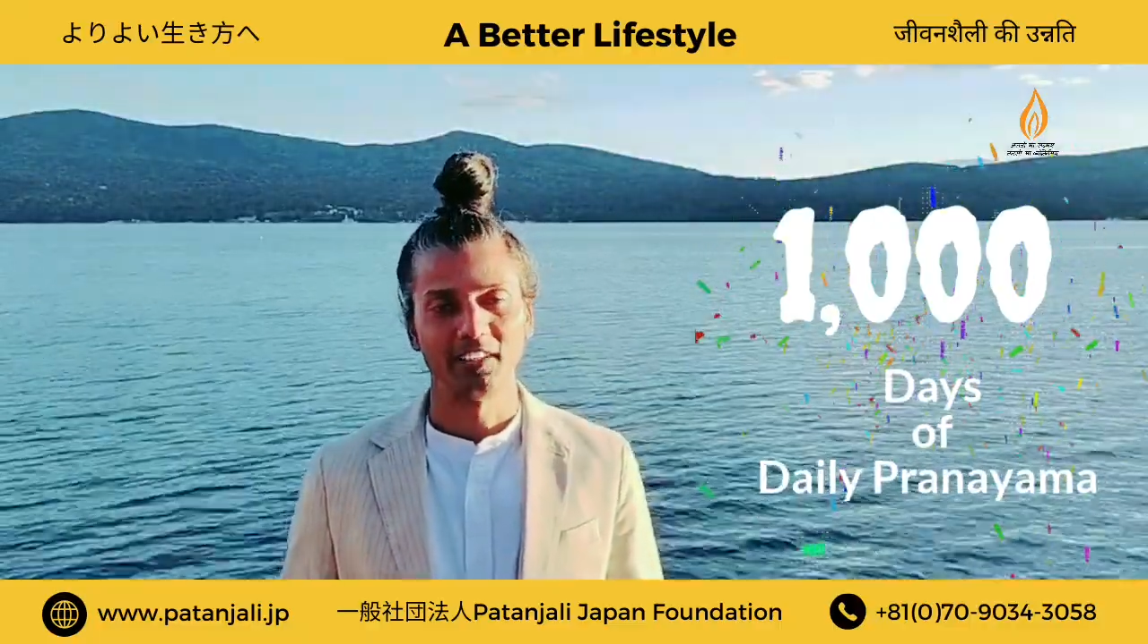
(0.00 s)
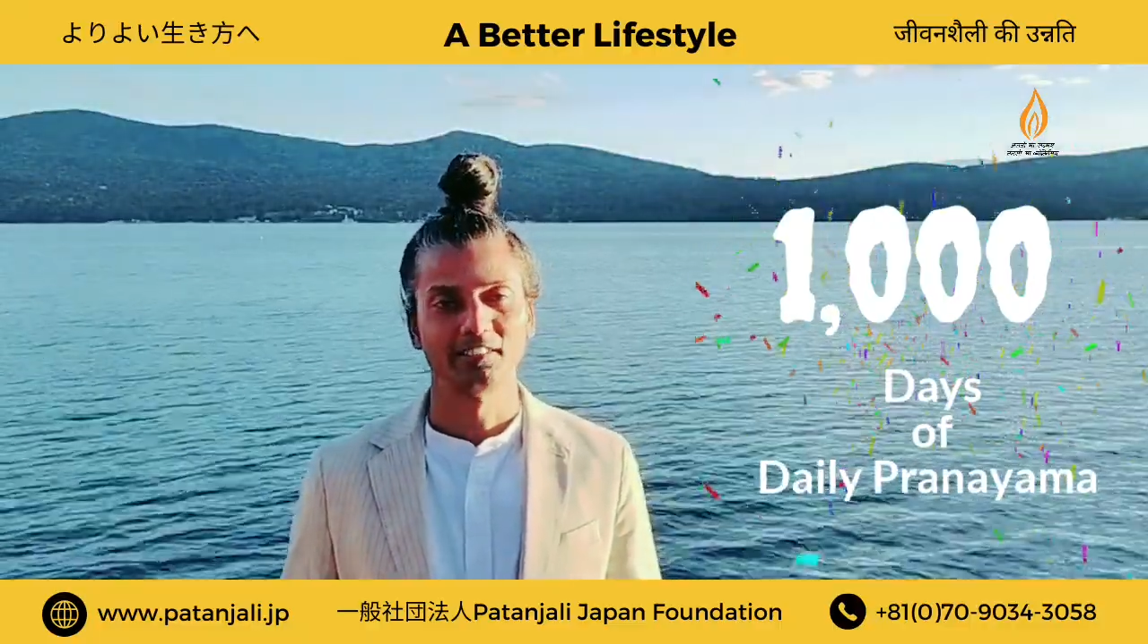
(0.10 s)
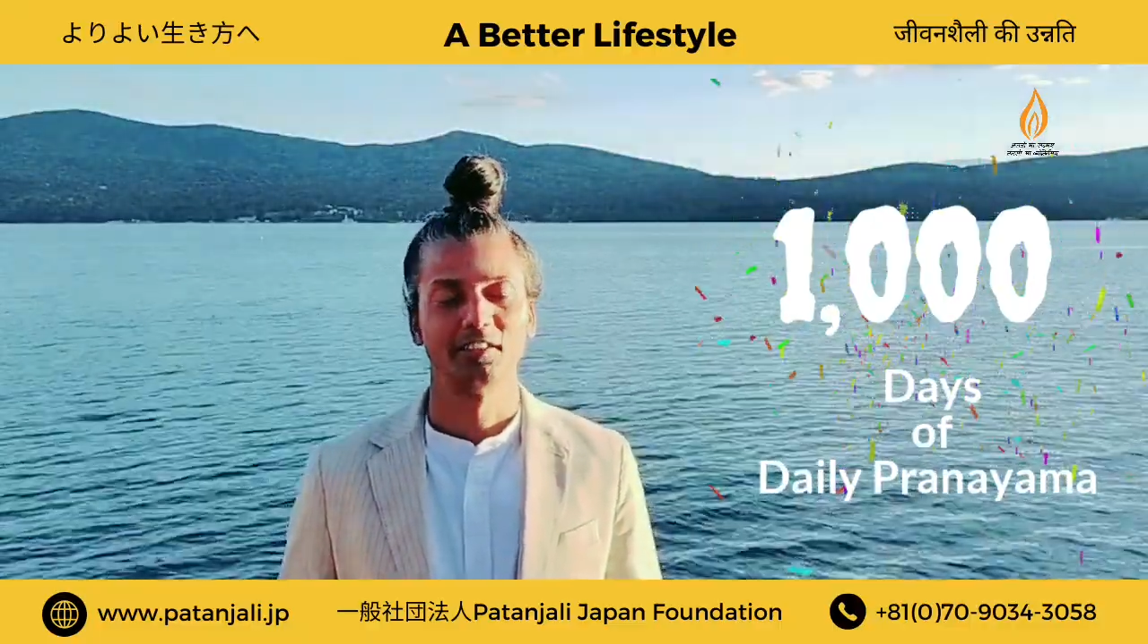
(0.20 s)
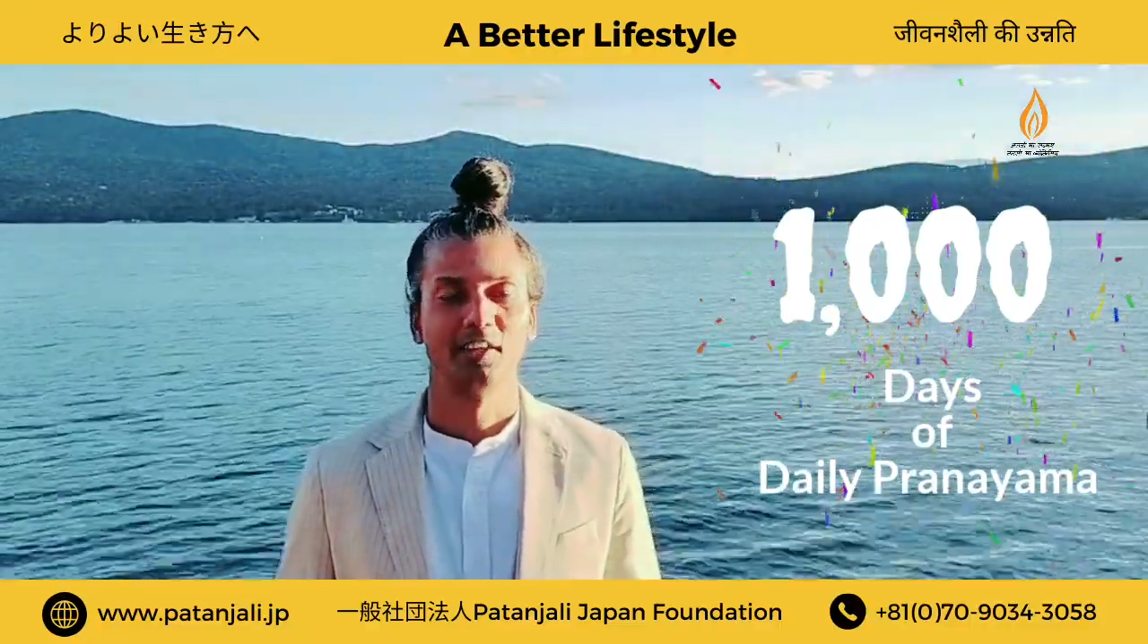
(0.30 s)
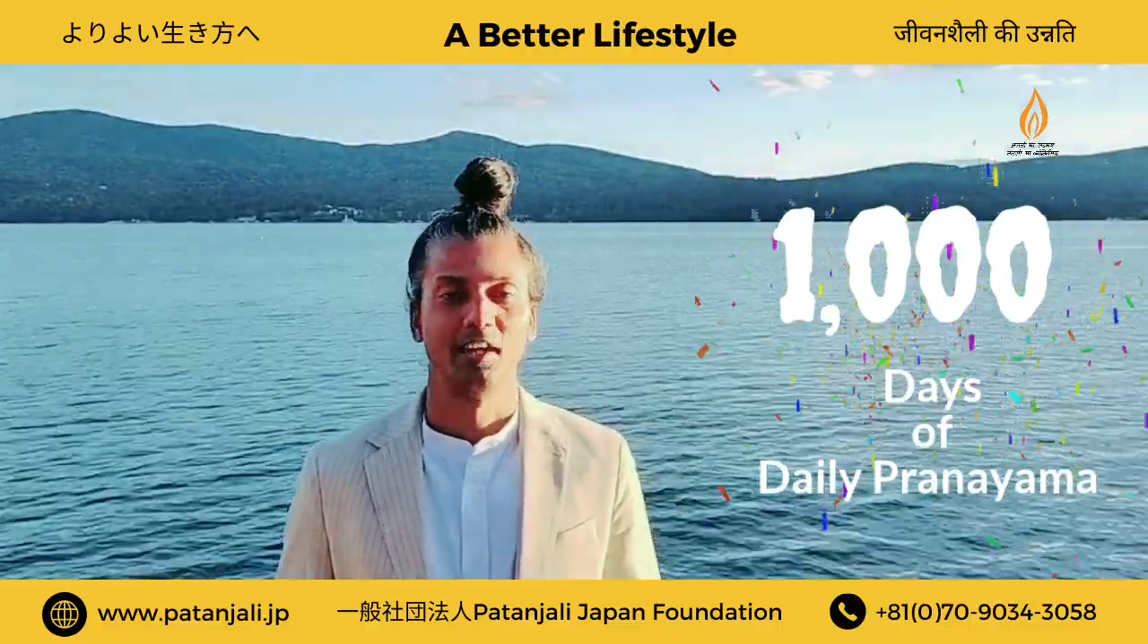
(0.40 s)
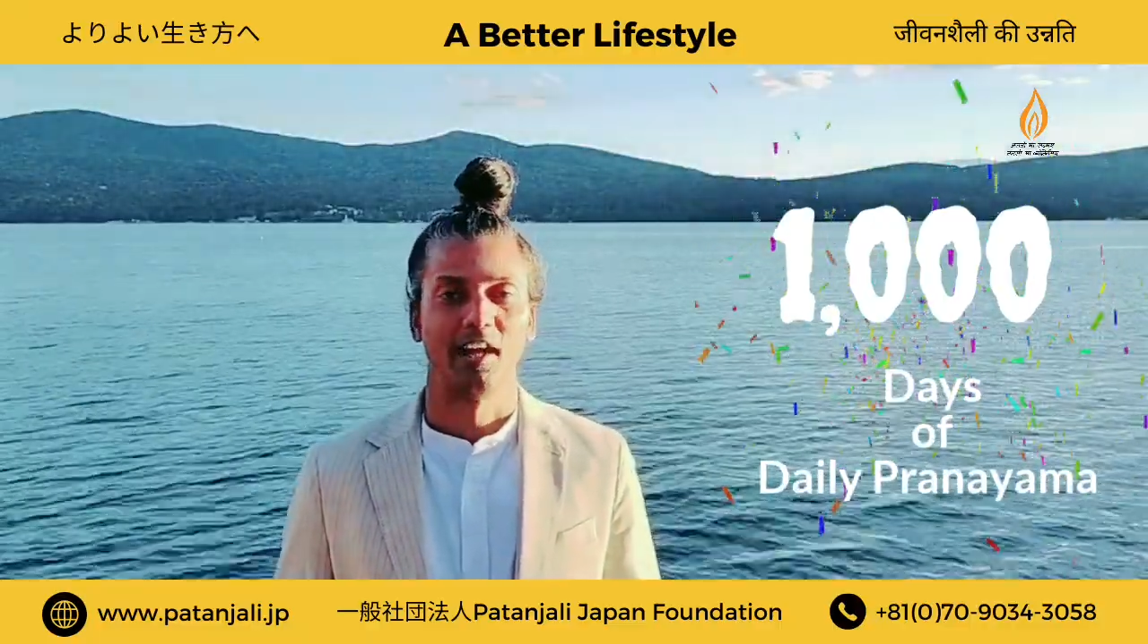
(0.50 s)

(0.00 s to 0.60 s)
days